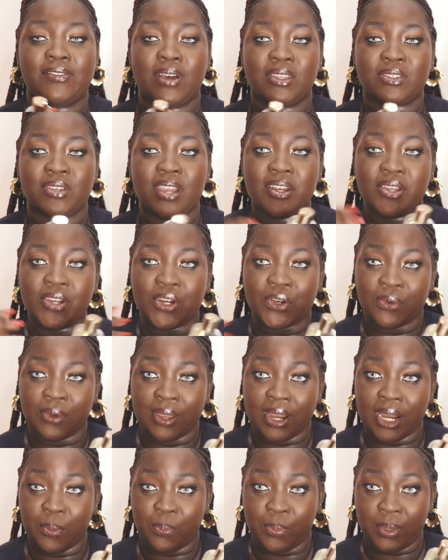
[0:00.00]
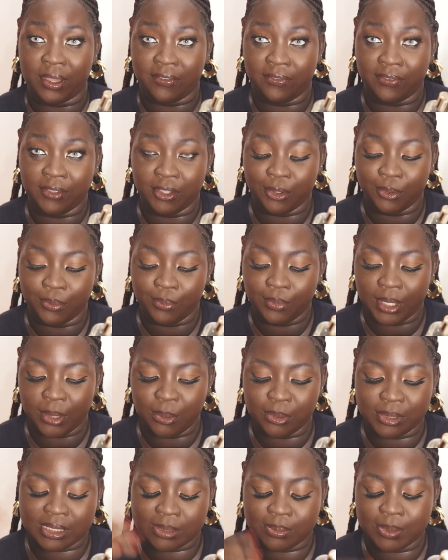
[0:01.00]
if I was going to create a perfume,
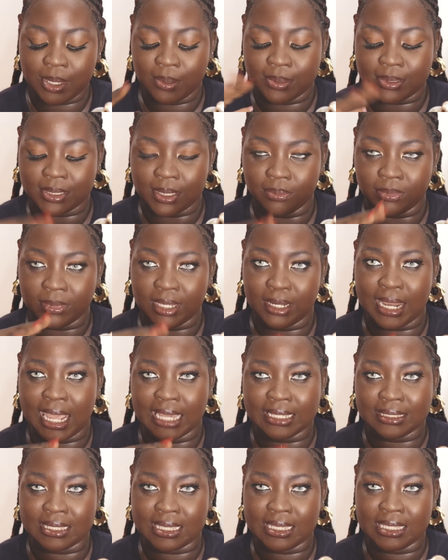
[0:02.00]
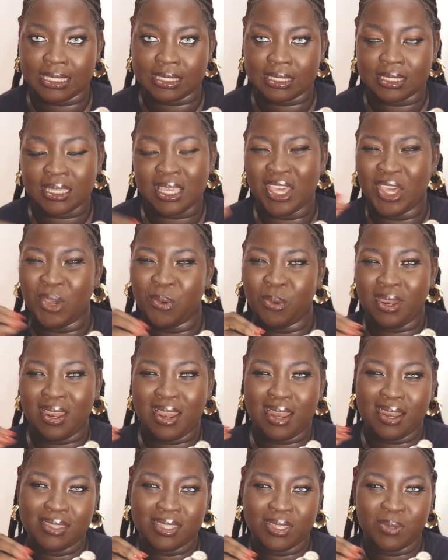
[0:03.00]
it would smell something like this, with
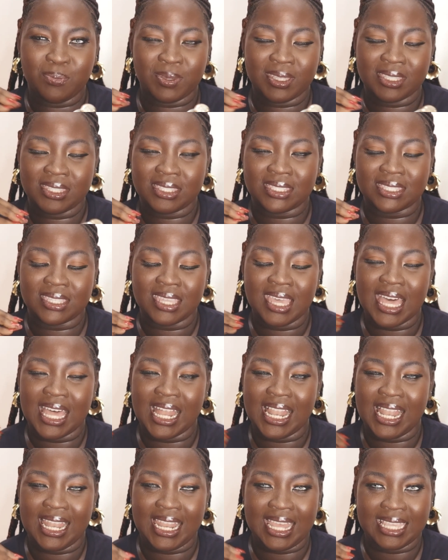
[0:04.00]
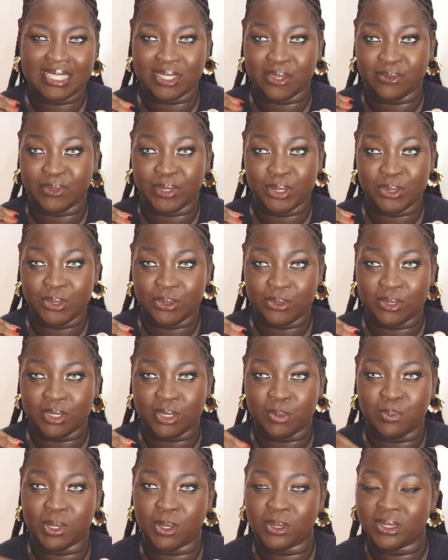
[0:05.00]
a little bit less of the oud.